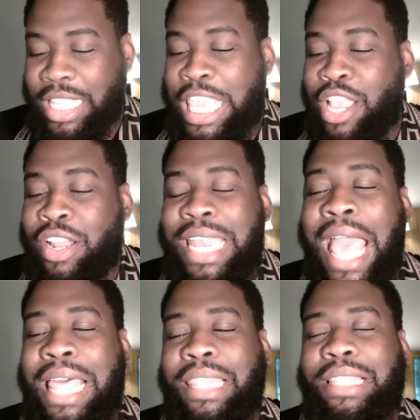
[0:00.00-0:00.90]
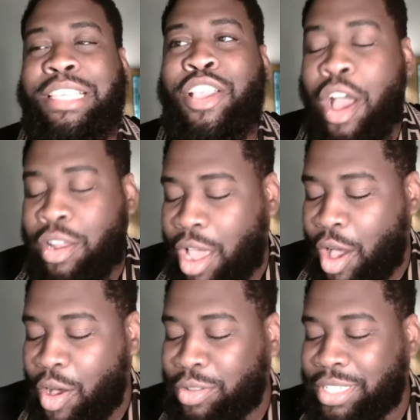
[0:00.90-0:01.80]
you're not you're on a
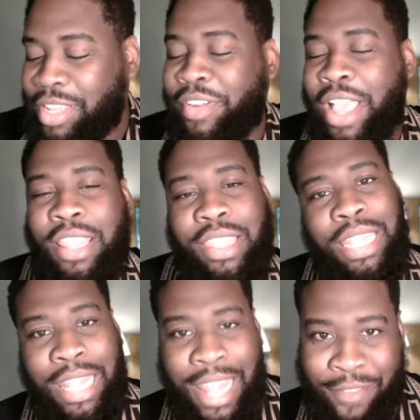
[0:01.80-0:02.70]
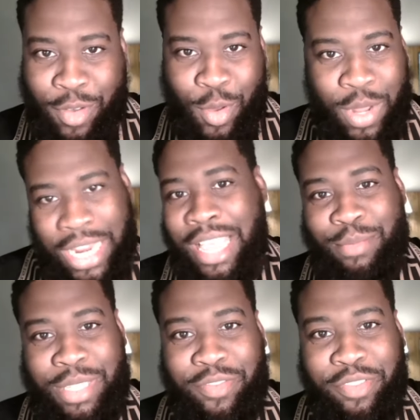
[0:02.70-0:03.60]
whole different other level when it
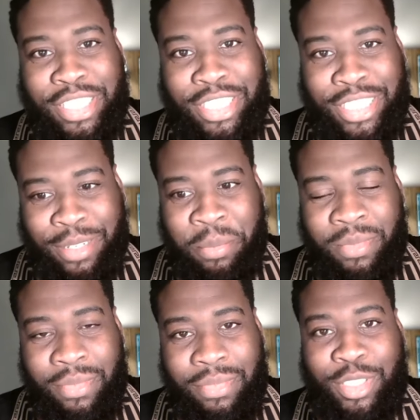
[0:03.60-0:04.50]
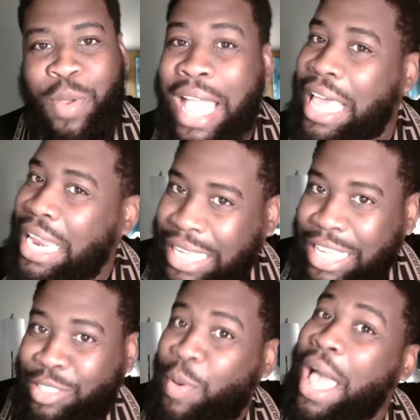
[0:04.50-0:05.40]
comes to friendship. Do I gotta
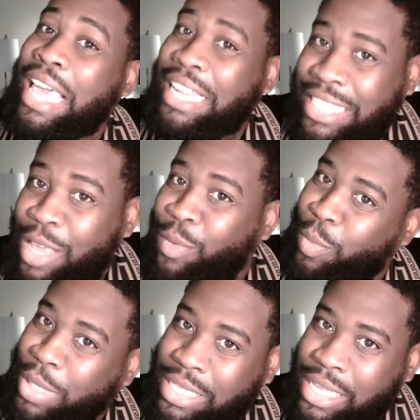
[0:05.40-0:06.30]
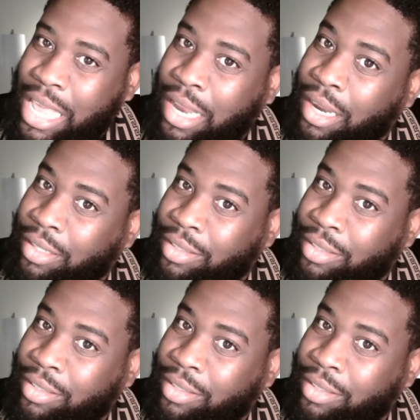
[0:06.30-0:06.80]
get? Do I gotta say what we say?